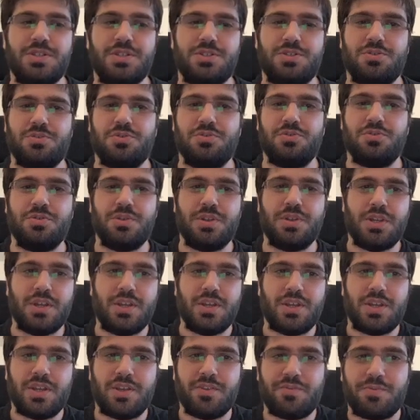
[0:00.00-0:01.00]
So
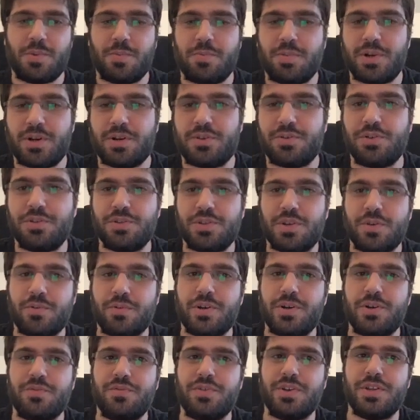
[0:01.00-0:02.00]
if people are not
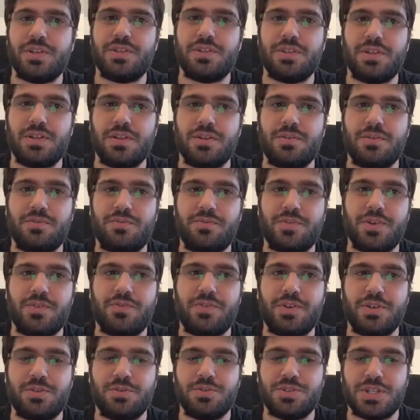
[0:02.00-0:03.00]
aware of it, feel
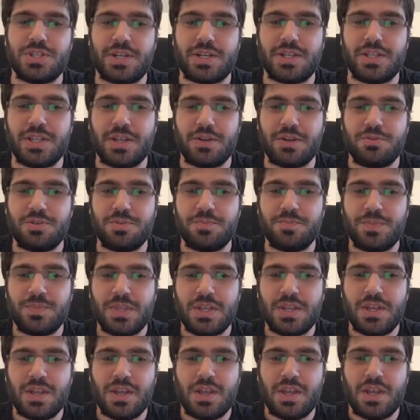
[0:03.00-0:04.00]
free to check it out.
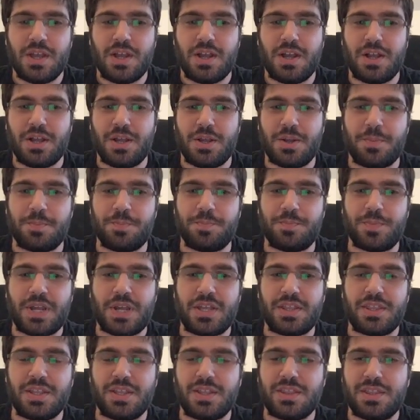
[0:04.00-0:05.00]
I
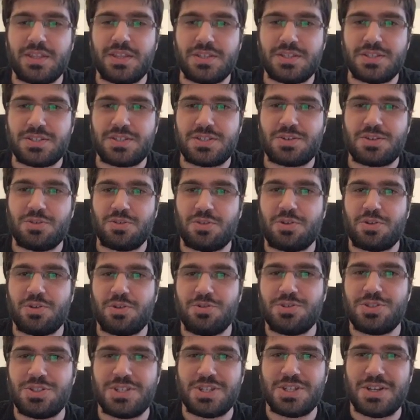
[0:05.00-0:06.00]
think this
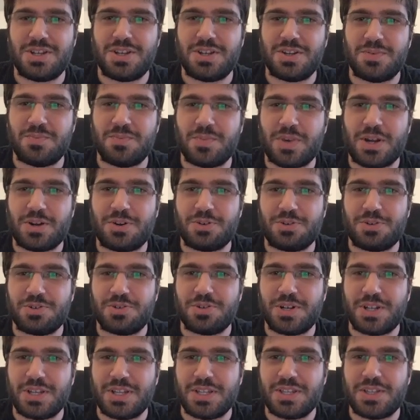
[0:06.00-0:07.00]
concludes
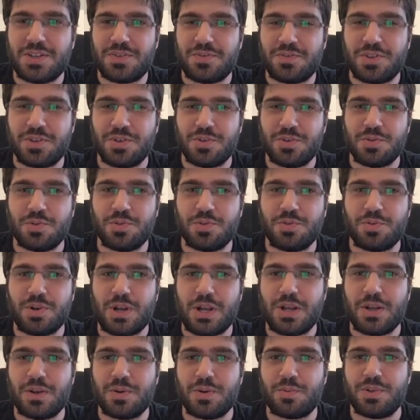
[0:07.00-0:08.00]
our interview
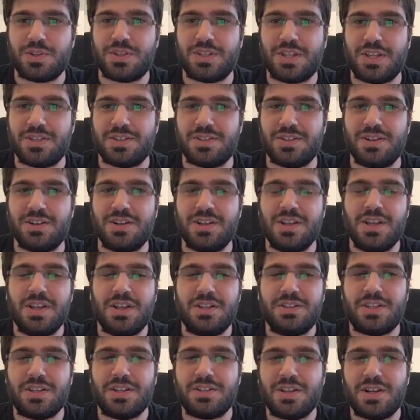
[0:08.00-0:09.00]
with Daniel.
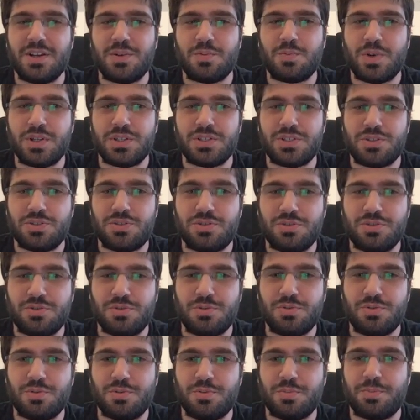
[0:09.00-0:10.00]
Daniel, what
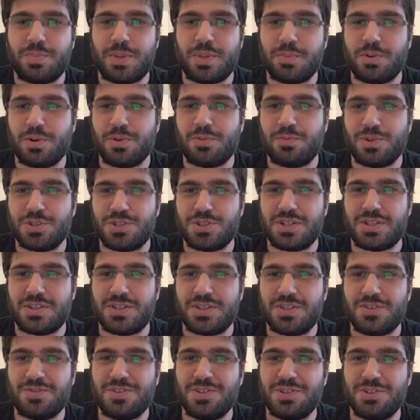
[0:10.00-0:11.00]
do people watching
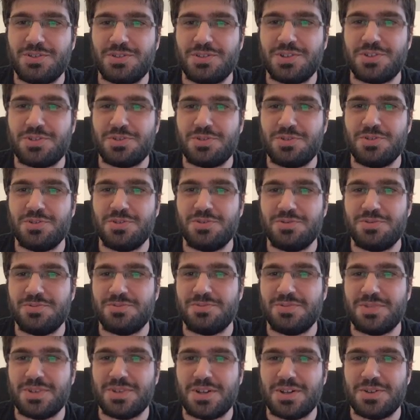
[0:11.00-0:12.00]
this video need to do?
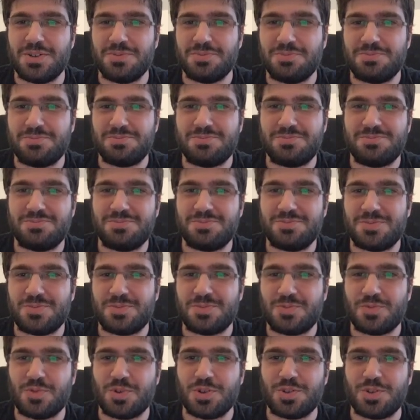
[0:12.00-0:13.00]

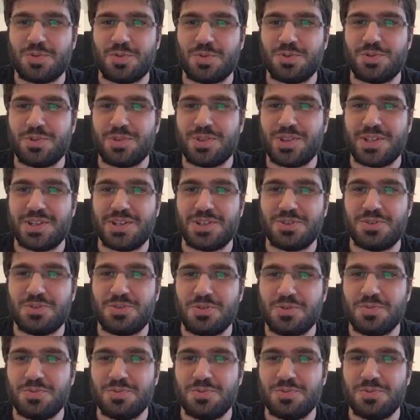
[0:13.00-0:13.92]
What do they need to do?